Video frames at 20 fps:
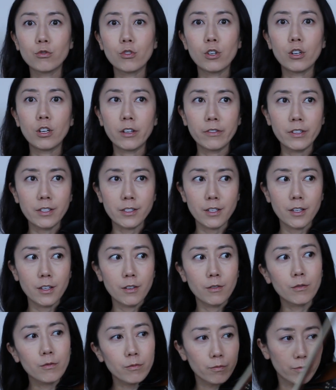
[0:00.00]
obviously
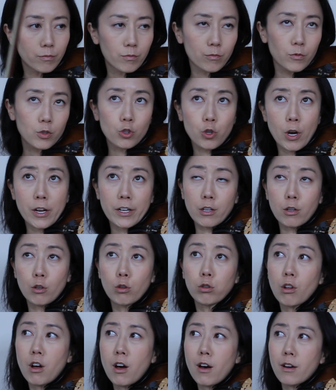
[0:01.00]
try to
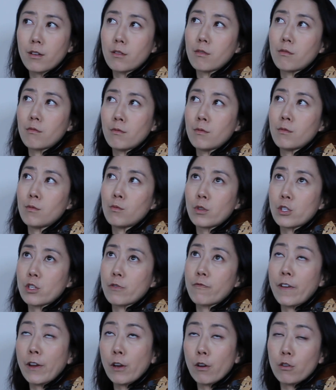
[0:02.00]
clock which
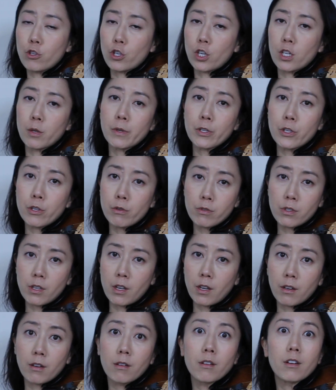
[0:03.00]
fingers you're going to be
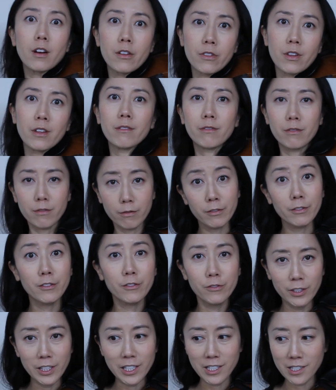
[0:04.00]
using, and then
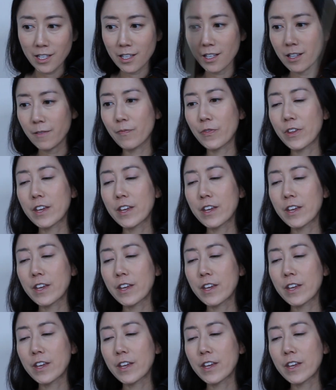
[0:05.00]
listen.